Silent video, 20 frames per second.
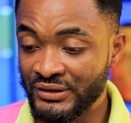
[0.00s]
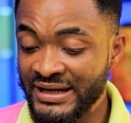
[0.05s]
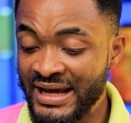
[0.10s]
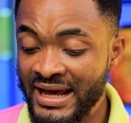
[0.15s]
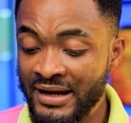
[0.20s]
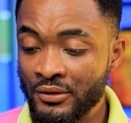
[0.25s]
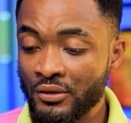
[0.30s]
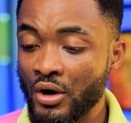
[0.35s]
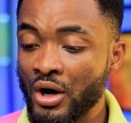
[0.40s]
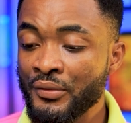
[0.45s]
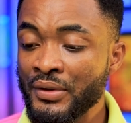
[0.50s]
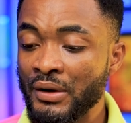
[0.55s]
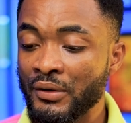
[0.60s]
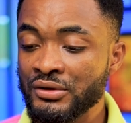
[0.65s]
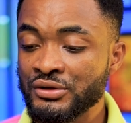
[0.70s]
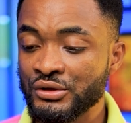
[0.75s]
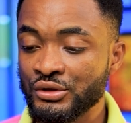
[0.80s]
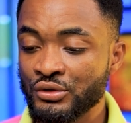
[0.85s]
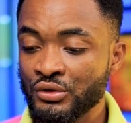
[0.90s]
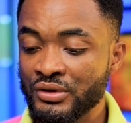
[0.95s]
then all we're going
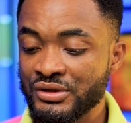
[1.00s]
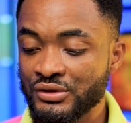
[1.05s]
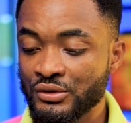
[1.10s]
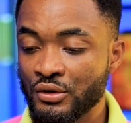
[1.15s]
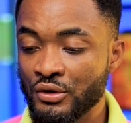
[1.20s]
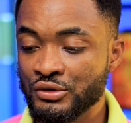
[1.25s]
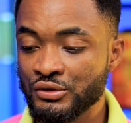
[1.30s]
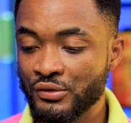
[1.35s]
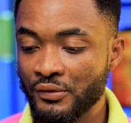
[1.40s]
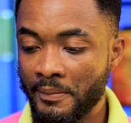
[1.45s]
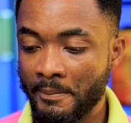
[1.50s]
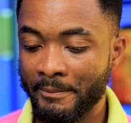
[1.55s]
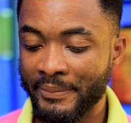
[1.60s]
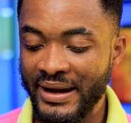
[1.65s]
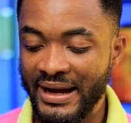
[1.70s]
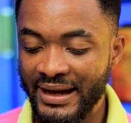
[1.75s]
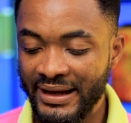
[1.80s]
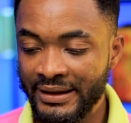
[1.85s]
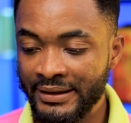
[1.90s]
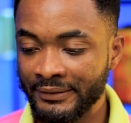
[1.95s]
to do is go to
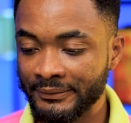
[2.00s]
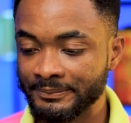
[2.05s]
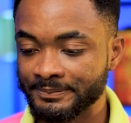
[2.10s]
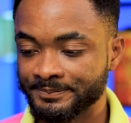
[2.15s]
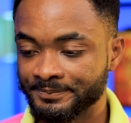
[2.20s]
buy,